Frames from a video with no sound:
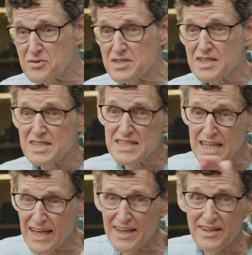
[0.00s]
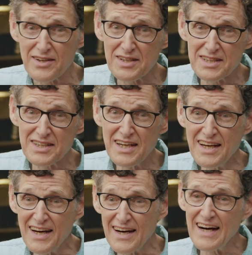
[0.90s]
those standards
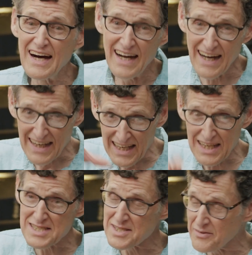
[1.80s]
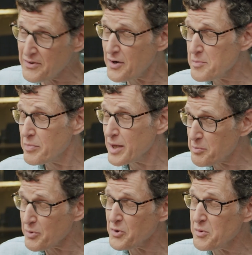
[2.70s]
against the very
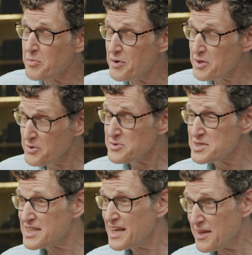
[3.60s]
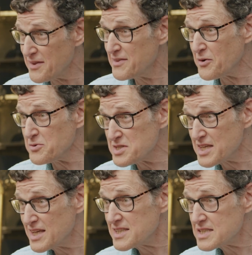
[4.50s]
people who produced
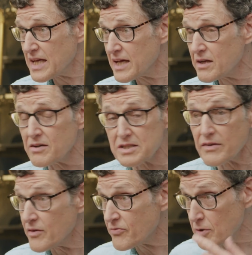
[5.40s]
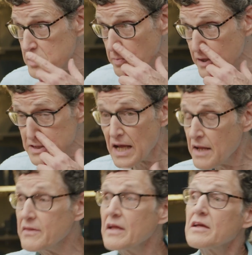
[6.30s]
those standards in the first place.
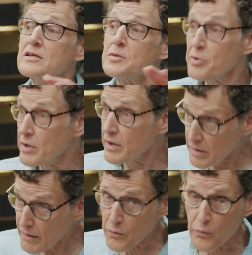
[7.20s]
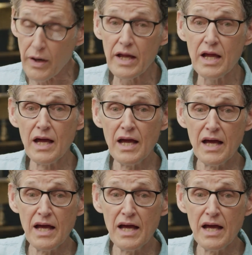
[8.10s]
To put it another way,